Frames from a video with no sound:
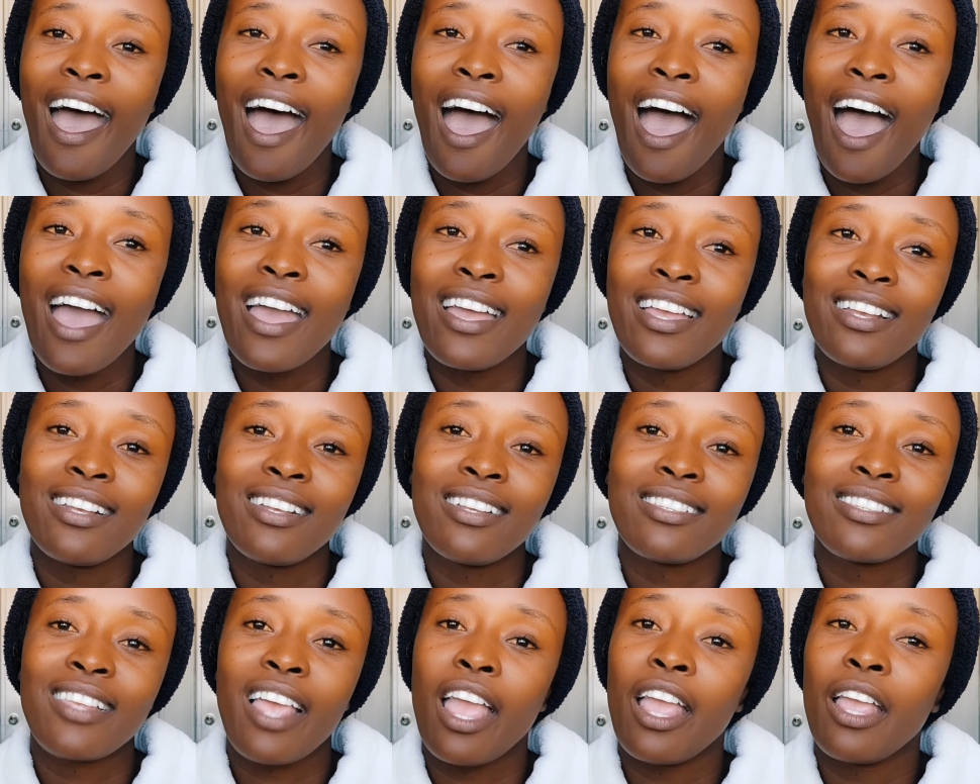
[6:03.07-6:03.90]
I
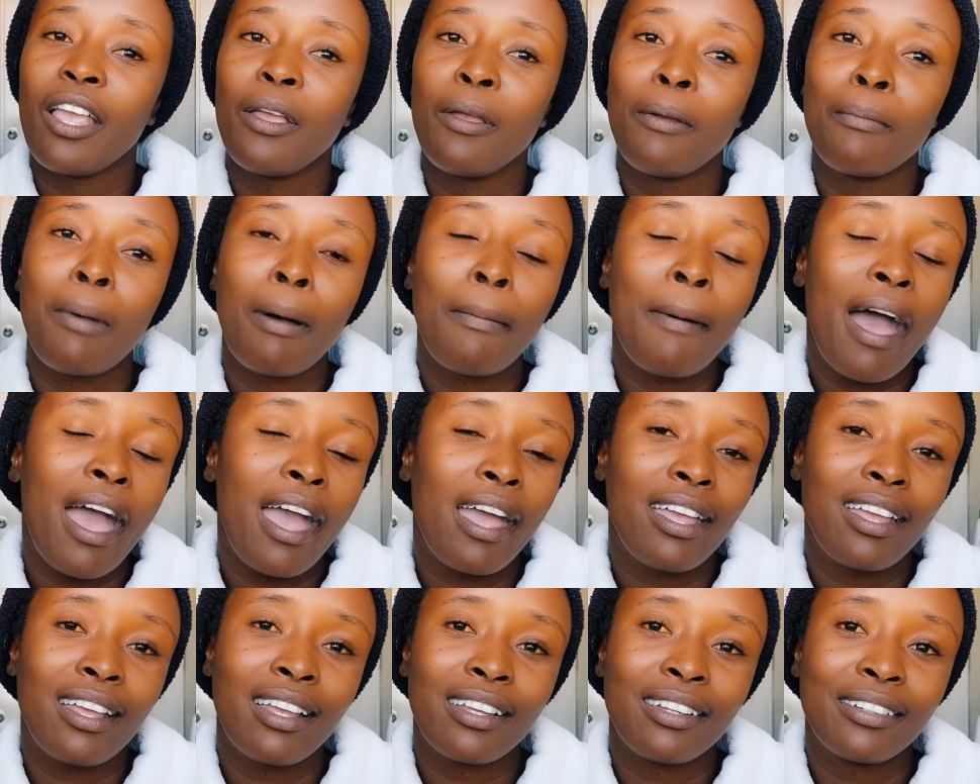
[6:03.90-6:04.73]
say bye-bye.
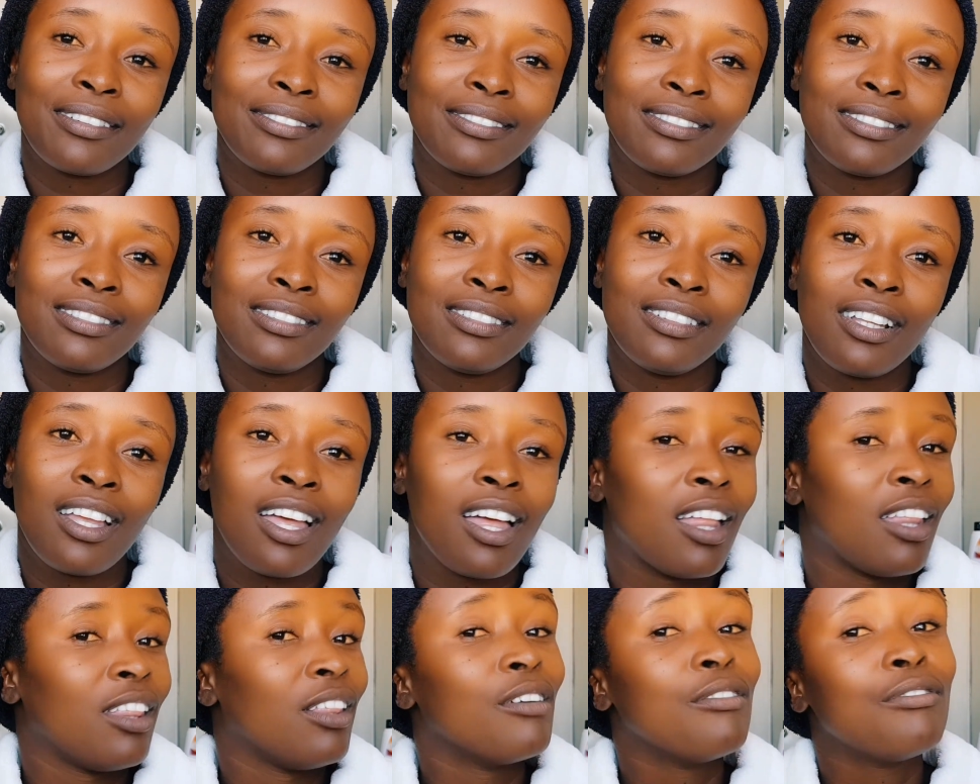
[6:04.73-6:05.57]

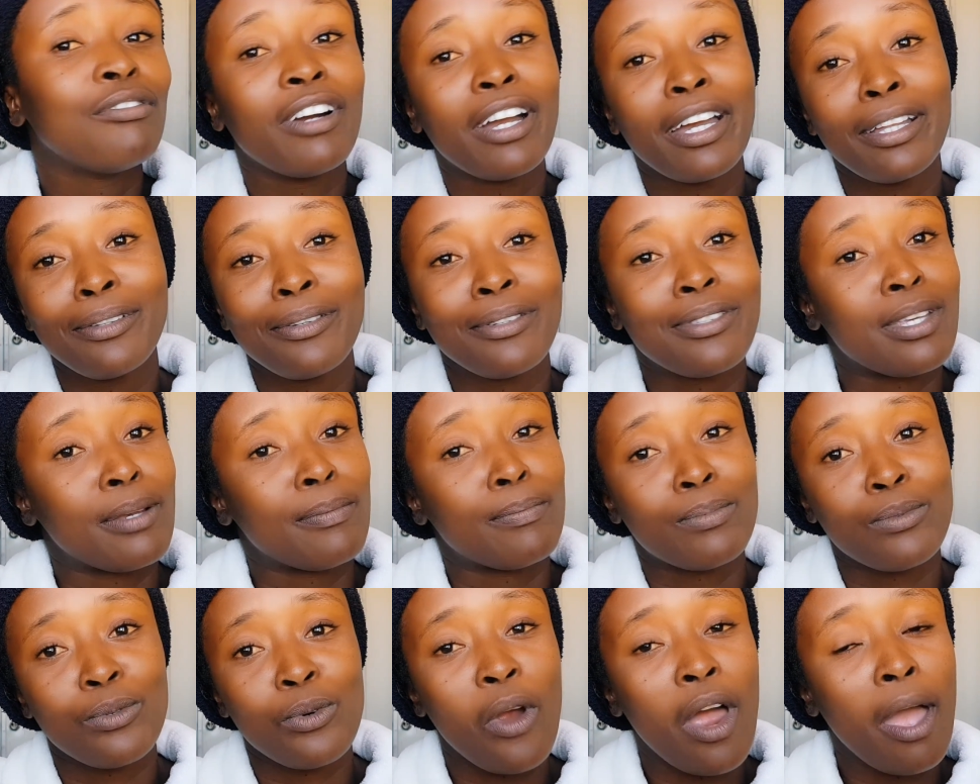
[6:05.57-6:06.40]
Don't forget to
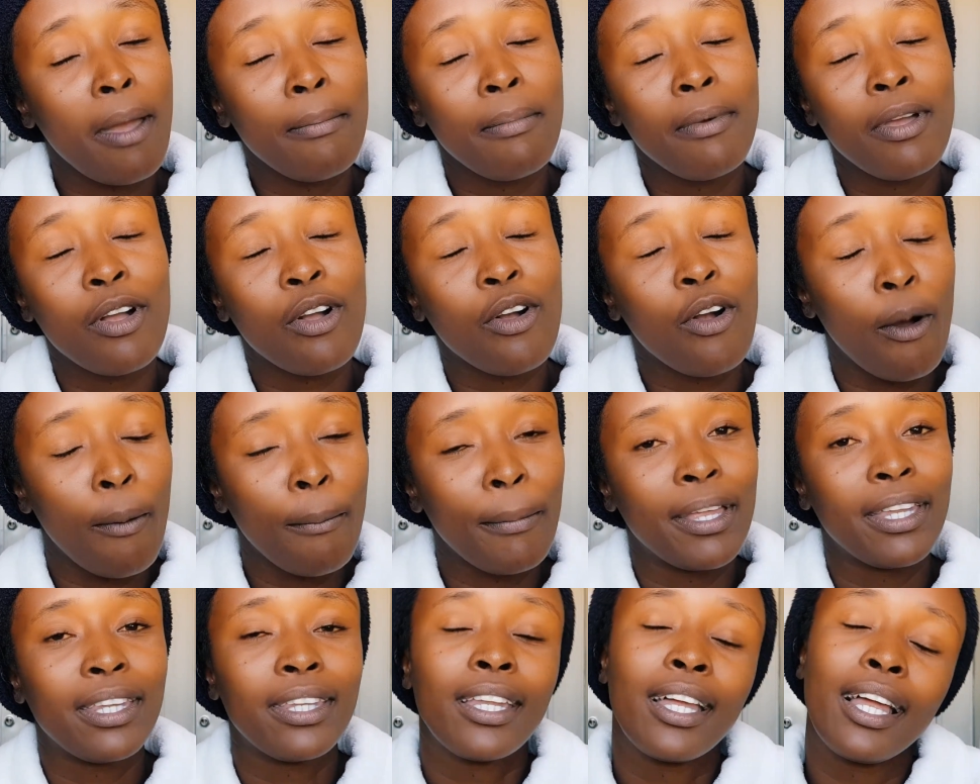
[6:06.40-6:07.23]
subscribe,
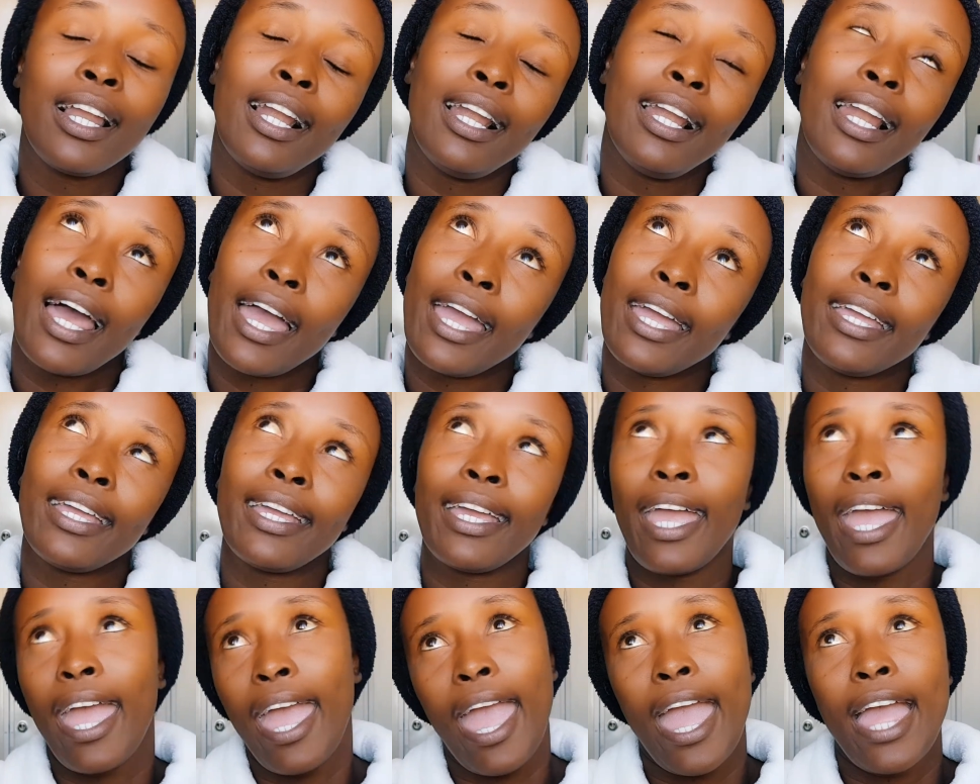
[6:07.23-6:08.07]
comment,
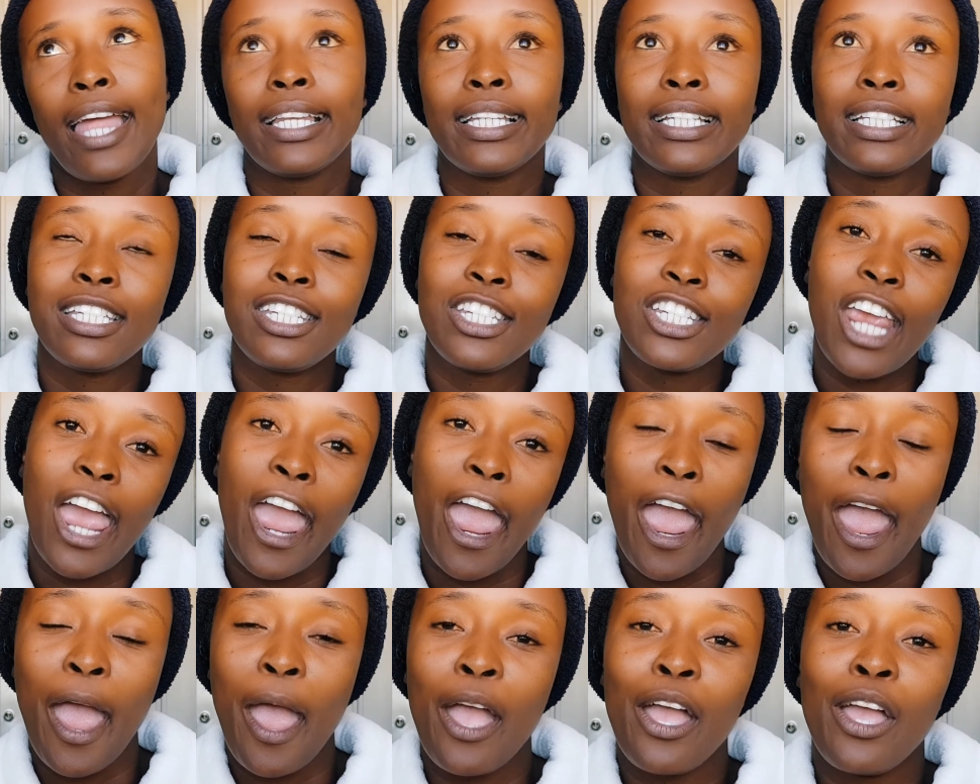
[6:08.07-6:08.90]
like, and
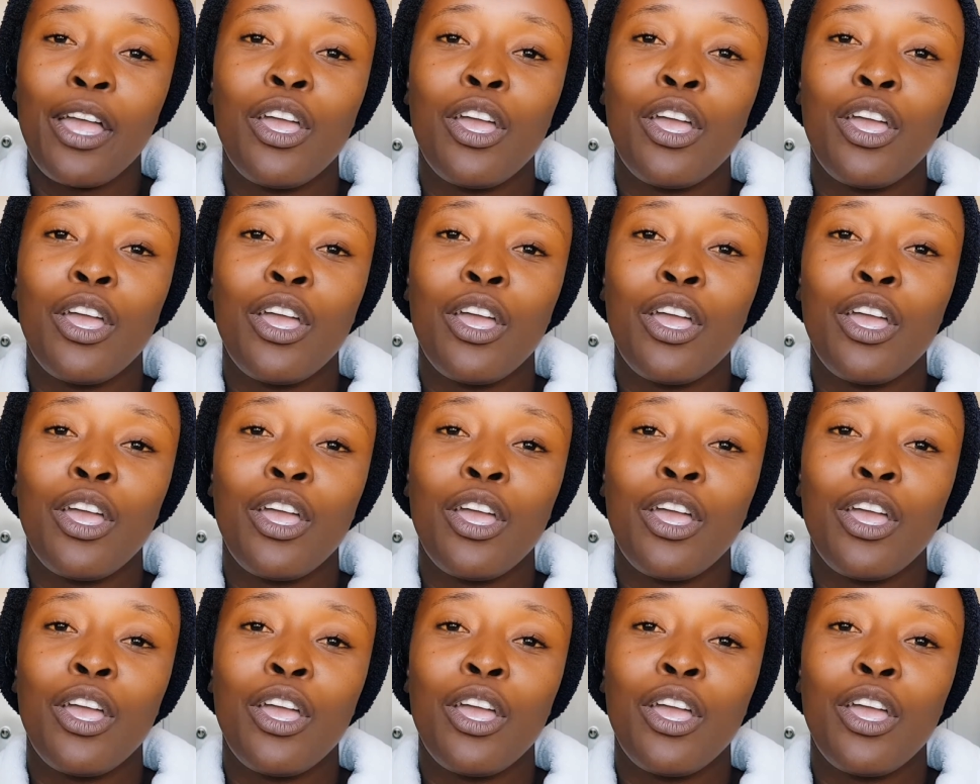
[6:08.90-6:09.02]
share.